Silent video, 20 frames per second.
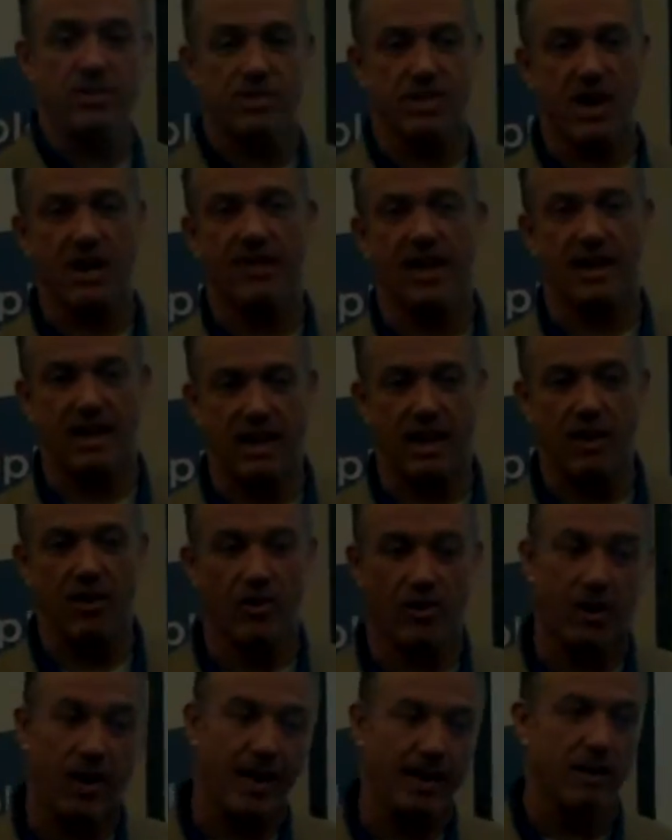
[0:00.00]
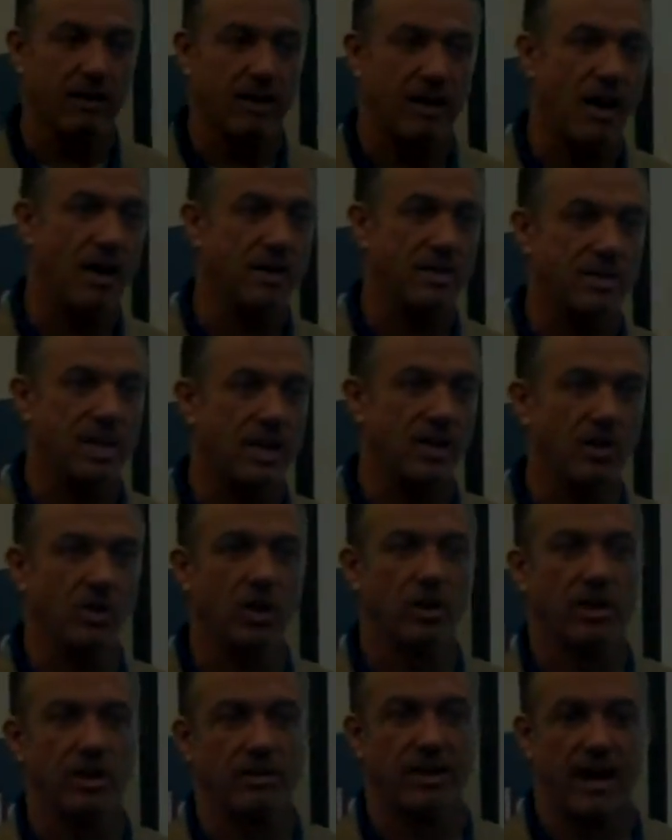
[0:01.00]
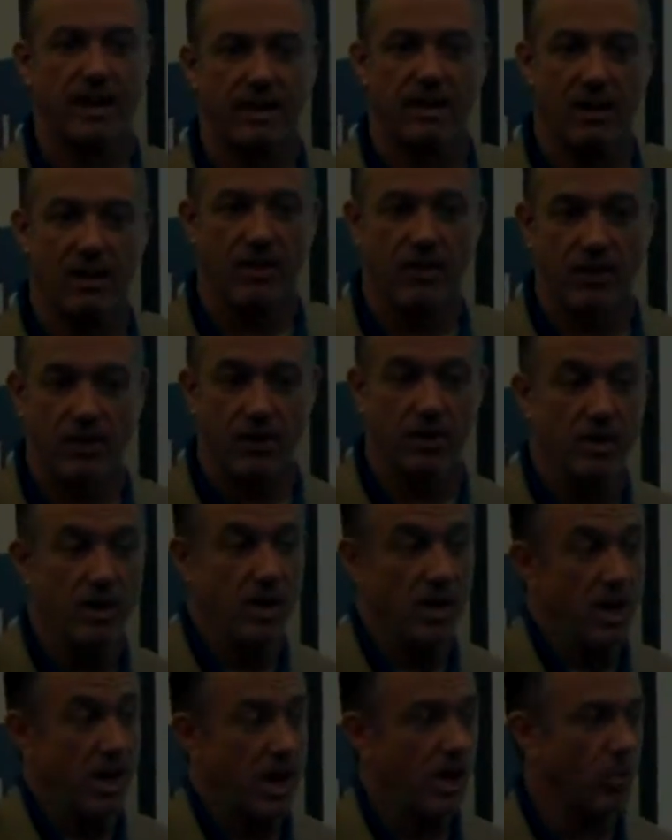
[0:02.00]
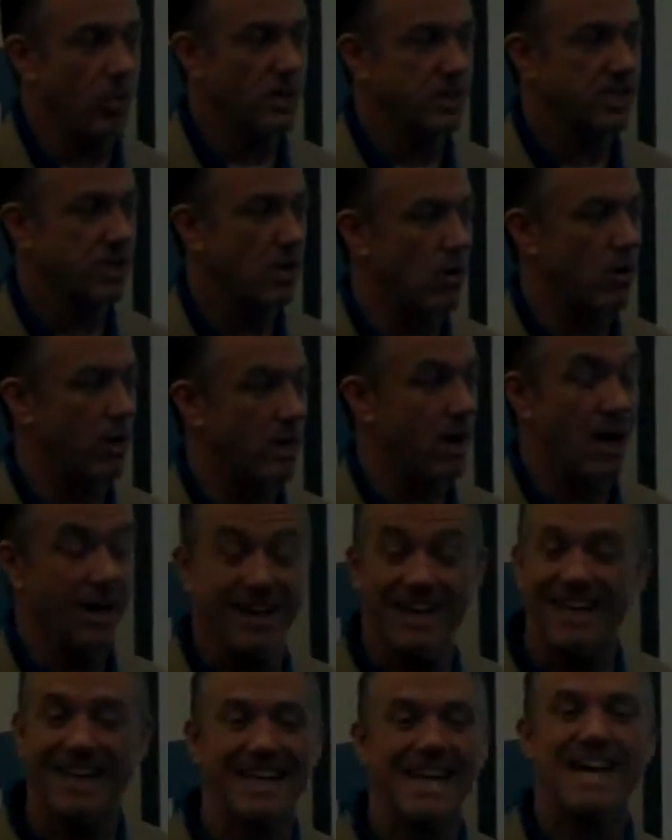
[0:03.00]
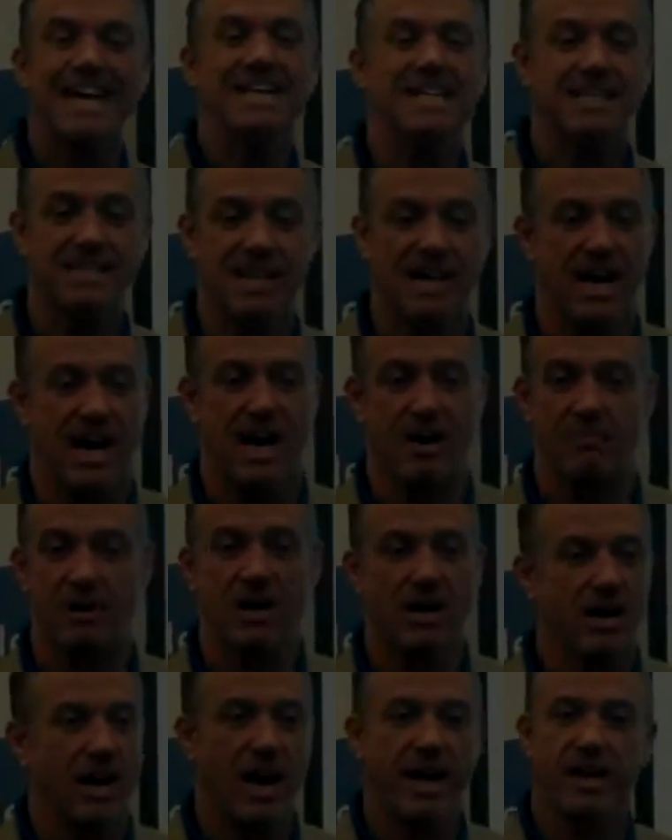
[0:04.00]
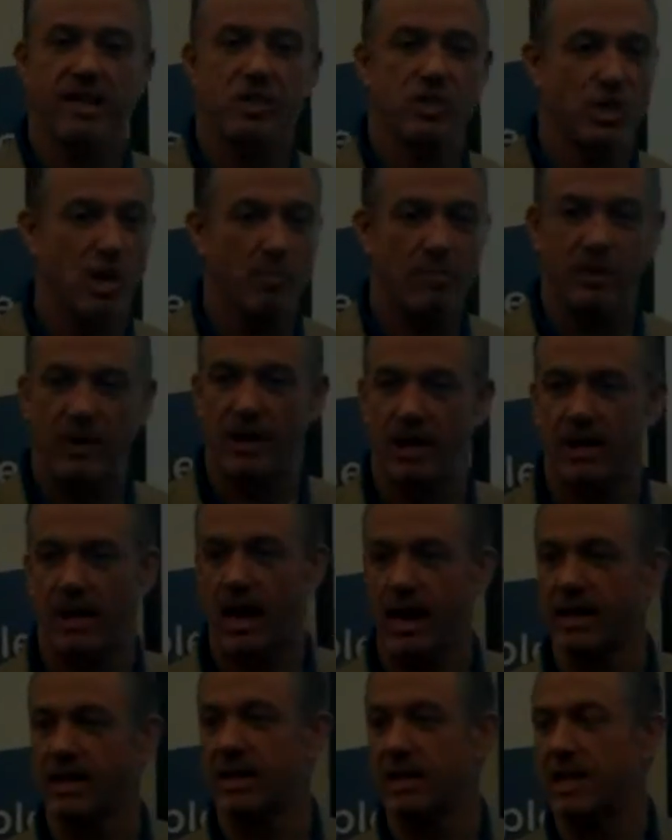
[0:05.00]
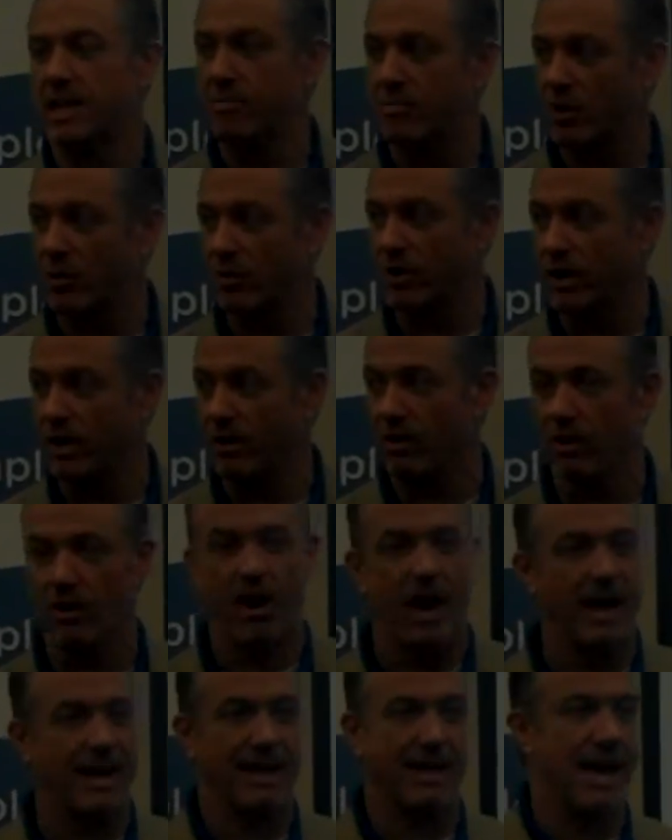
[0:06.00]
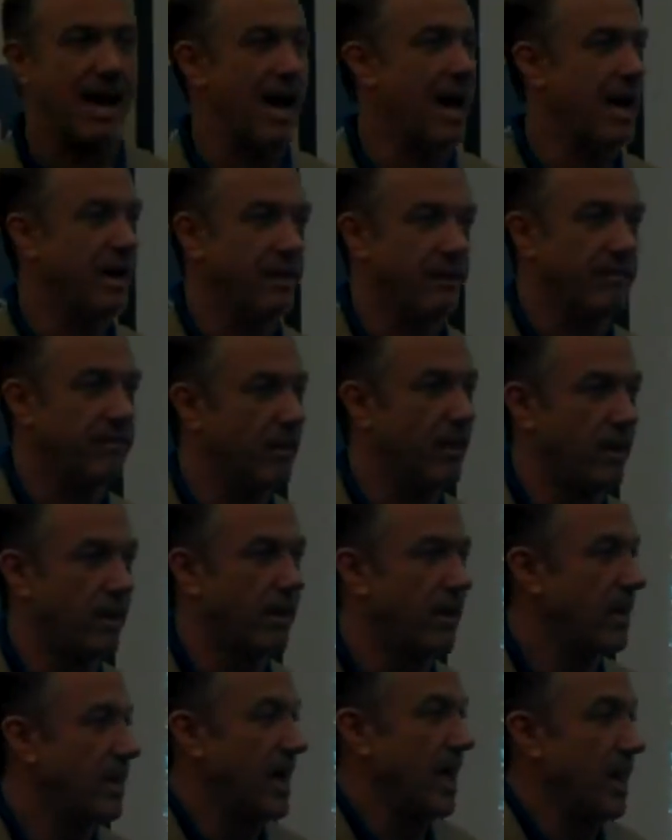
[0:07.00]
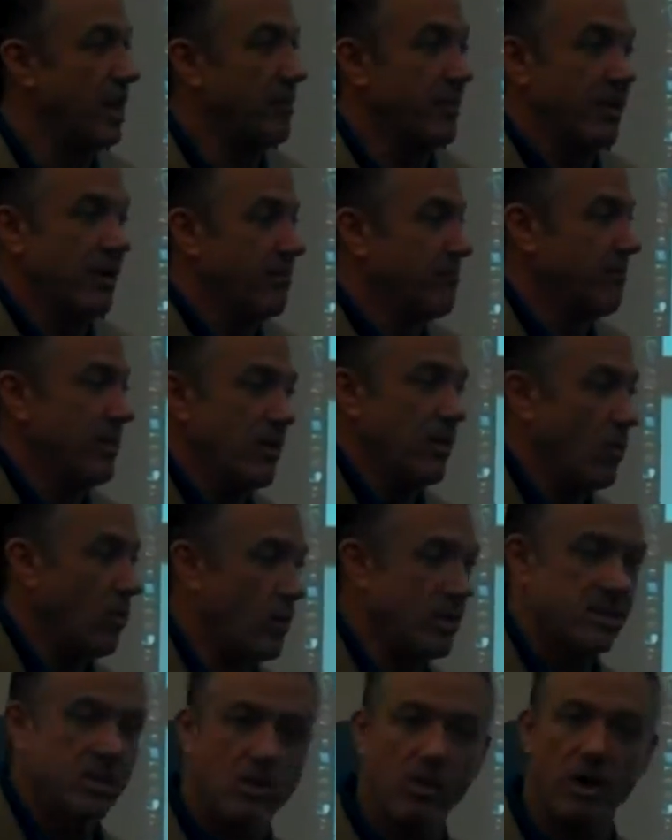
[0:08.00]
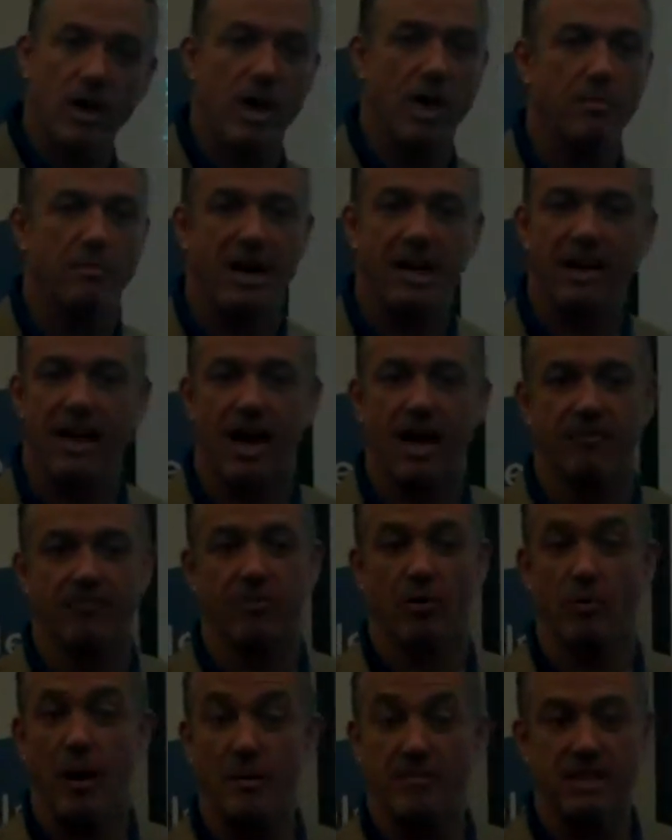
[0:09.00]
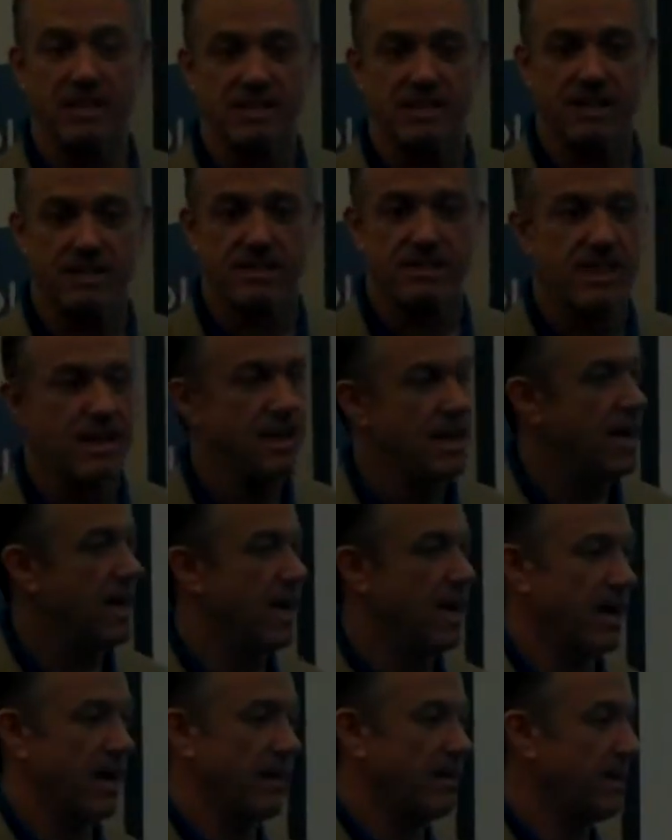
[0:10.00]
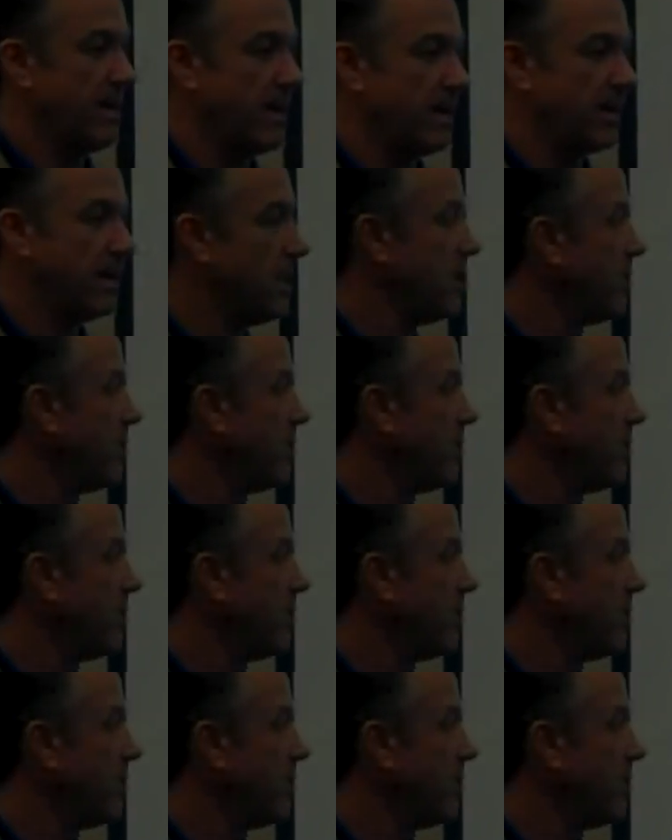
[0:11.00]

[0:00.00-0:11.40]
and you saw that calendar, and I can kind of take a look at that calendar and what's going on. And at any time, I can jump in, I can keep it real, I can add an element of what's going on in my life or my business, and